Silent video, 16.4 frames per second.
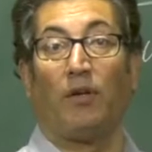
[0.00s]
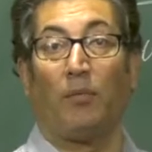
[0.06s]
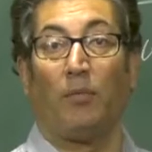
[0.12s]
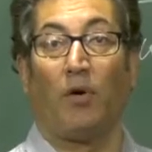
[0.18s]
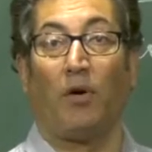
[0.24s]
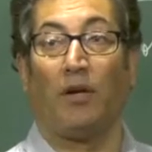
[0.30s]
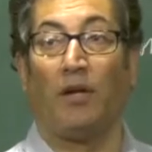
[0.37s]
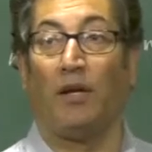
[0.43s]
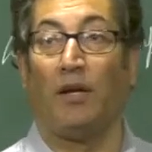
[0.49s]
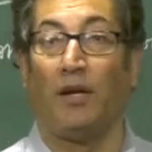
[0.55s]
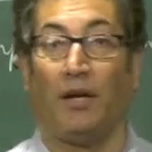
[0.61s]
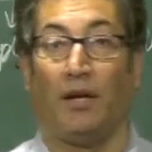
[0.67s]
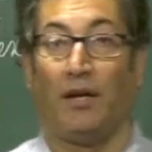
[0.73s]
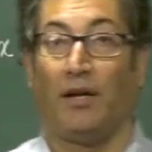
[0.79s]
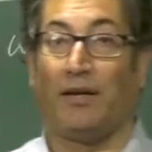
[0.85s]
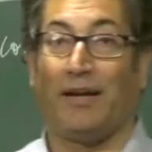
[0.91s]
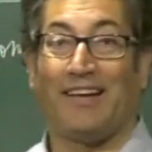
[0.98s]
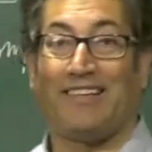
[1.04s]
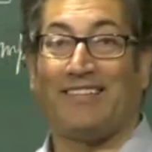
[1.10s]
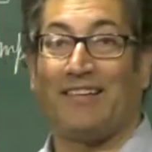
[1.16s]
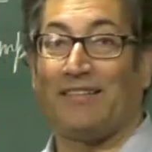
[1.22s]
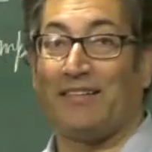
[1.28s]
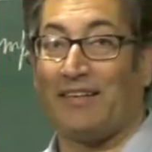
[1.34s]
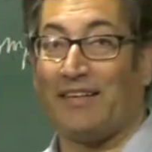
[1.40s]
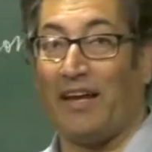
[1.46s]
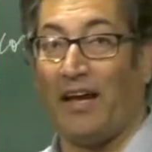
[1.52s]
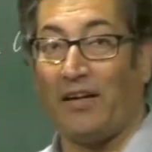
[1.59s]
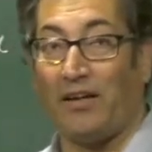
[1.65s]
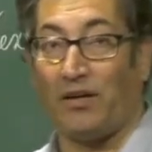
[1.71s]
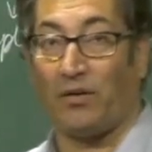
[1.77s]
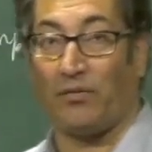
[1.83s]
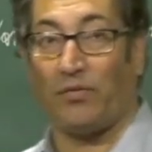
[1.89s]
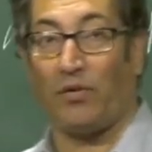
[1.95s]
the body. It acts as a
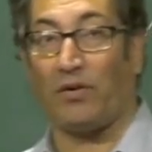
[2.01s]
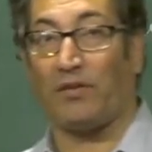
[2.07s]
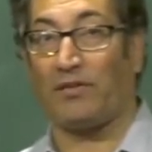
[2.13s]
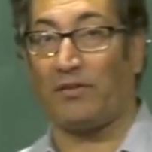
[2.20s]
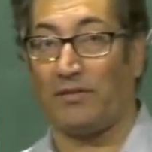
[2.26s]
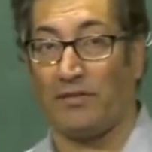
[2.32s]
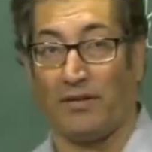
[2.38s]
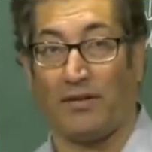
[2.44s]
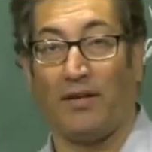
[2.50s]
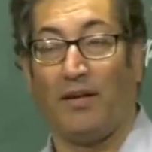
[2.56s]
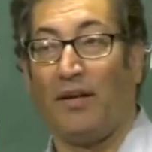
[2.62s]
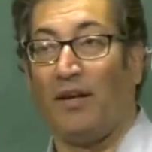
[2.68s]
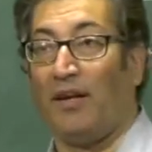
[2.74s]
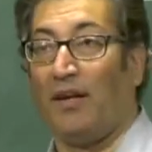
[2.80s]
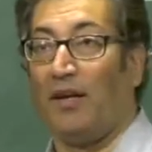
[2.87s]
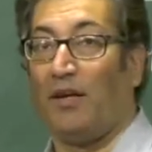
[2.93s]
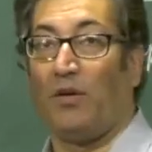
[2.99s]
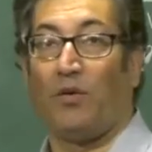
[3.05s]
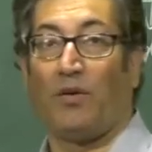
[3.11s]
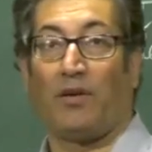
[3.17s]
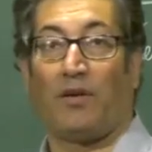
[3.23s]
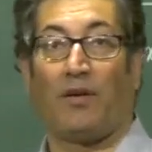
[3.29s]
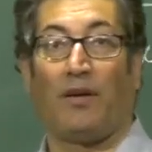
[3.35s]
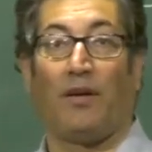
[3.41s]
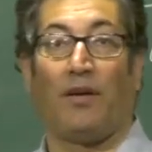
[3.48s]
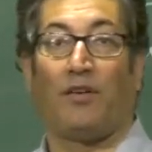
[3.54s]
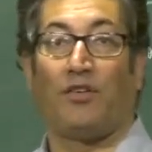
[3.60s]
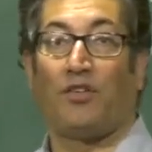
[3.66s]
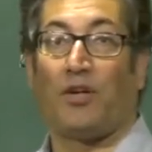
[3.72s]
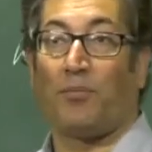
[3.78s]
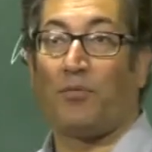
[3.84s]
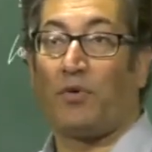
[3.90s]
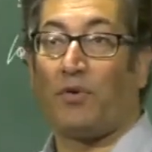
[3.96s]
carrier of oxygen. In your
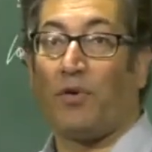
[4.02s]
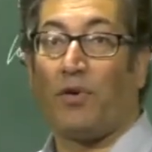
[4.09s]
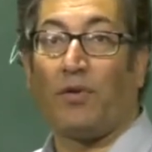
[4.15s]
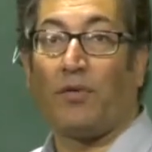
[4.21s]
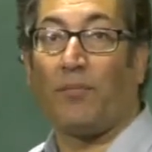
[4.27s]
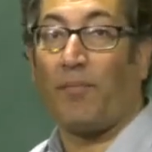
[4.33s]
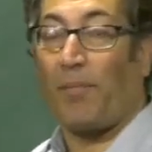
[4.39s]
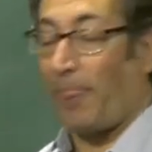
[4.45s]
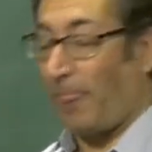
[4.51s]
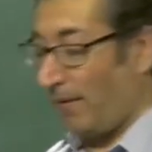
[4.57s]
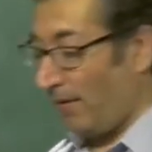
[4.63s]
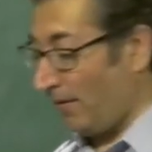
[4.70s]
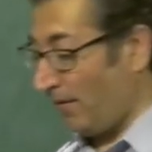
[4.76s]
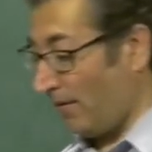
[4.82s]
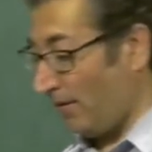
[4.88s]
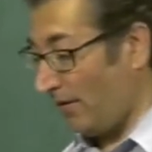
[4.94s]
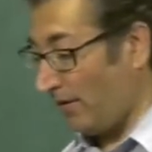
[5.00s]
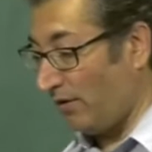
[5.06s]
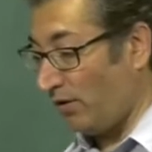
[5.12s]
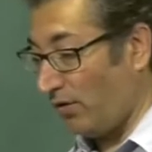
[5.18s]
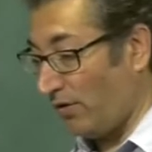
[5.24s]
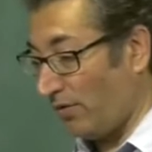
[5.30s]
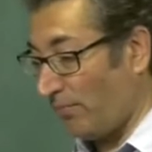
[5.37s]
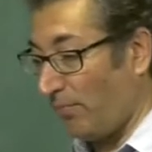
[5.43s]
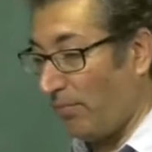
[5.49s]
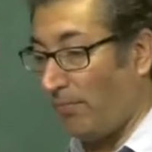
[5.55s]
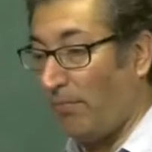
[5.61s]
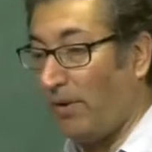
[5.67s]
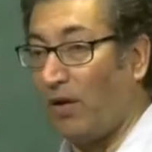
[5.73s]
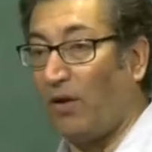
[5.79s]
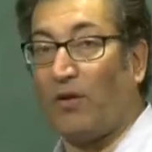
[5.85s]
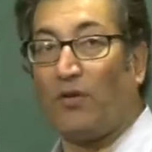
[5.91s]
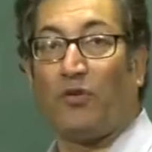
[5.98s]
chapter on, in your
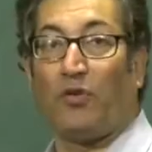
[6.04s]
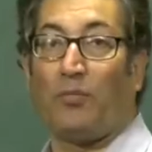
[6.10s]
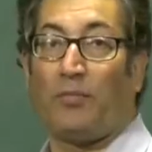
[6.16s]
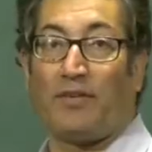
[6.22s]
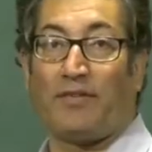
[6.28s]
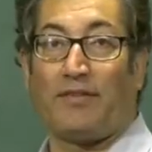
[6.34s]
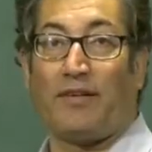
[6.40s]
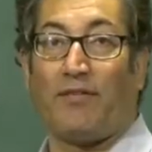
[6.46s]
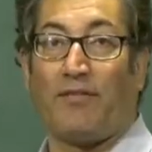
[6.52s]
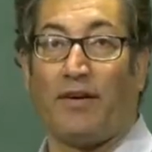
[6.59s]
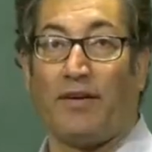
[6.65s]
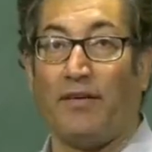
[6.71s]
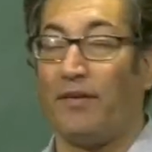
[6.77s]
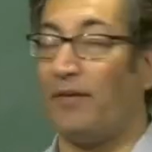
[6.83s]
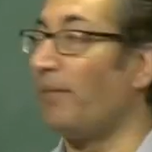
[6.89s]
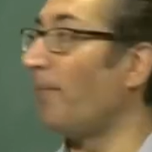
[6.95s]
biology, you must have read it.